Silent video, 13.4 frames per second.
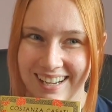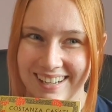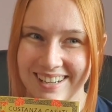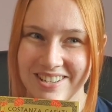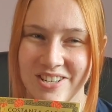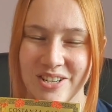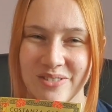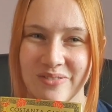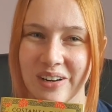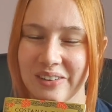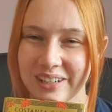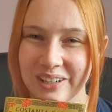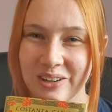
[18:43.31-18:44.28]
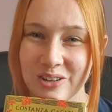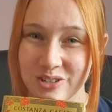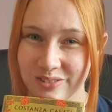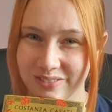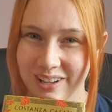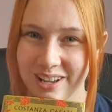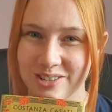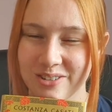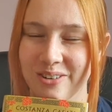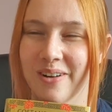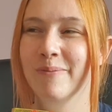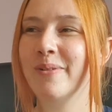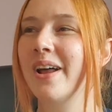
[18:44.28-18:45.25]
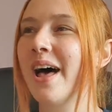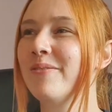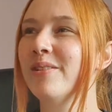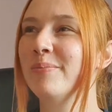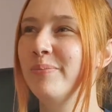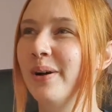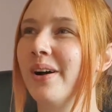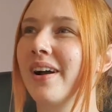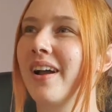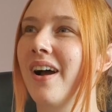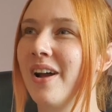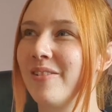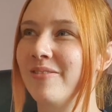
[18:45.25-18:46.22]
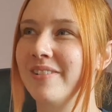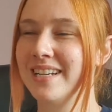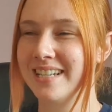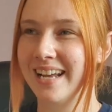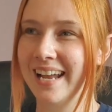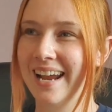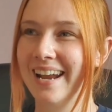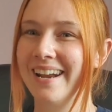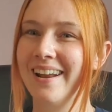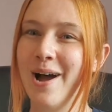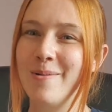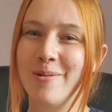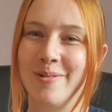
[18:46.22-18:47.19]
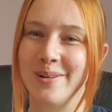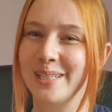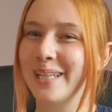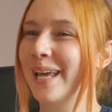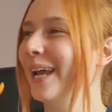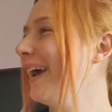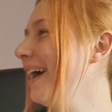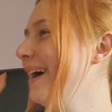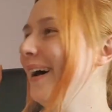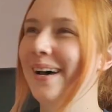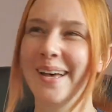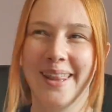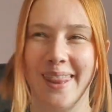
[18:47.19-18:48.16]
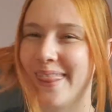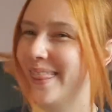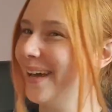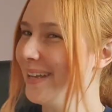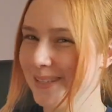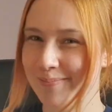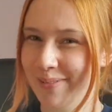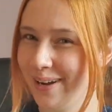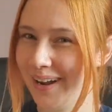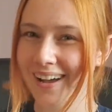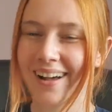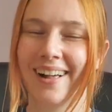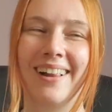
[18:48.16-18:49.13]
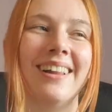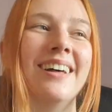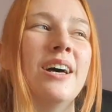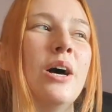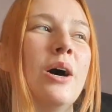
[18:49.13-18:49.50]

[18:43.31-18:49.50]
and she's very controversial, and whatever book I read her in, I'm always like, huh, that's my girl.